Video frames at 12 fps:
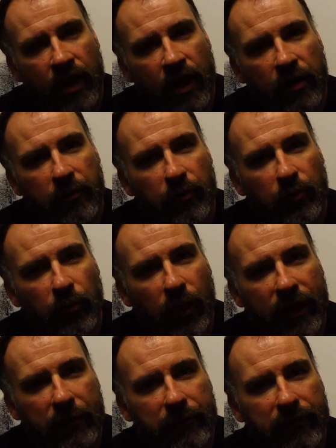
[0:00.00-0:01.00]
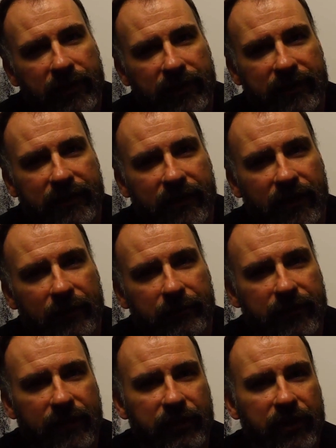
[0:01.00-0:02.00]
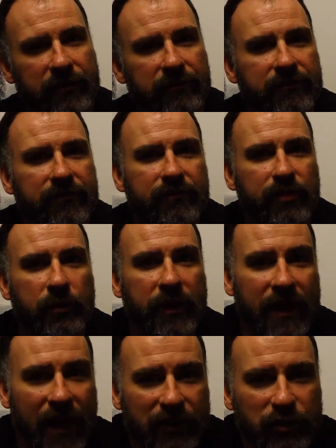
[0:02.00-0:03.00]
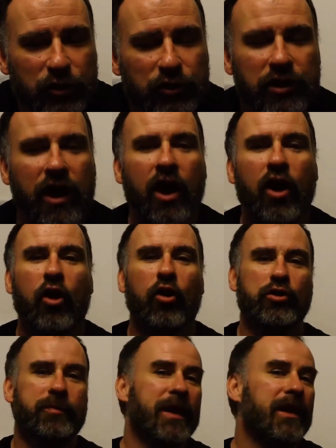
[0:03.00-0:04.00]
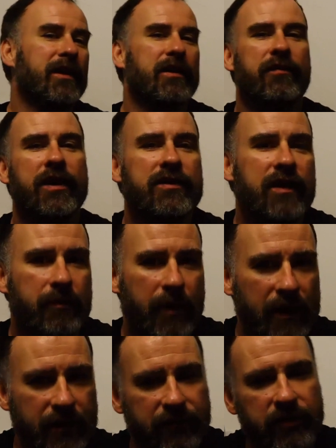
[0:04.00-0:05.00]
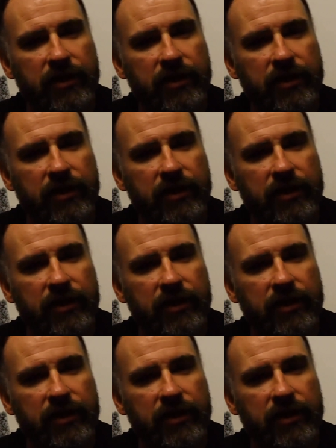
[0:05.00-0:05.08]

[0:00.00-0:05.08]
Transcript: when I'm giving public lectures or speaking at events like Pint of